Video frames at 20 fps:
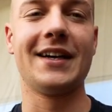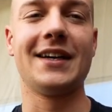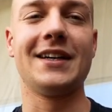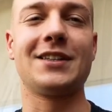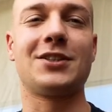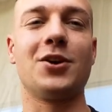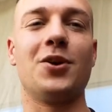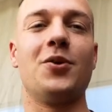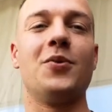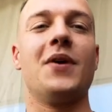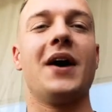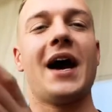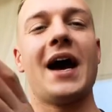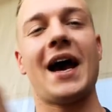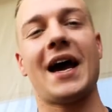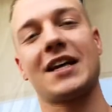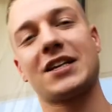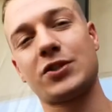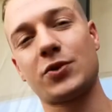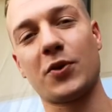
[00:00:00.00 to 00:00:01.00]
So
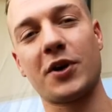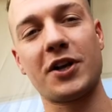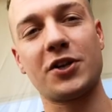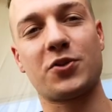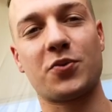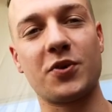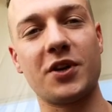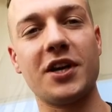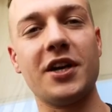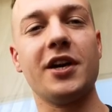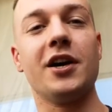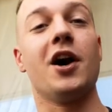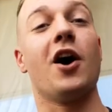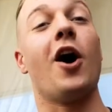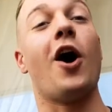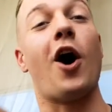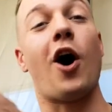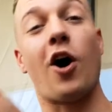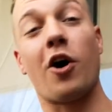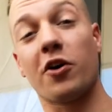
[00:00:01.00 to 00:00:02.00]
S23
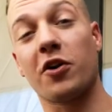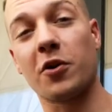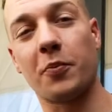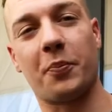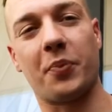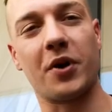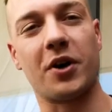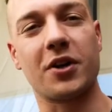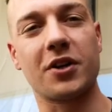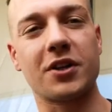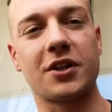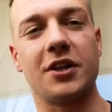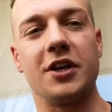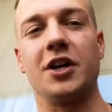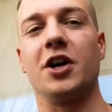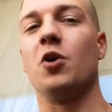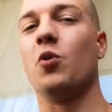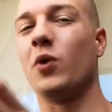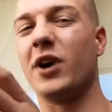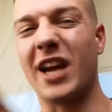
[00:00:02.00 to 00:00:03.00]
on a bulk
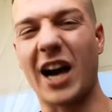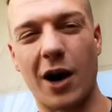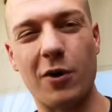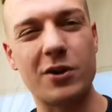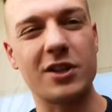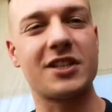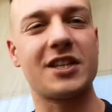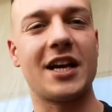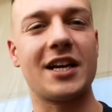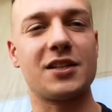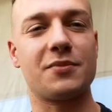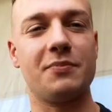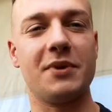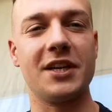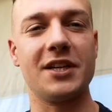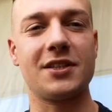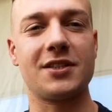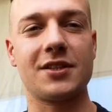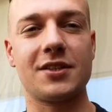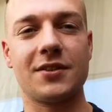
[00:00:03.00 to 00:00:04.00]
without a test
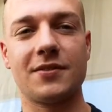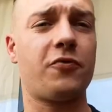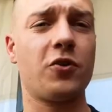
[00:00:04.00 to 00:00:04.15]
base.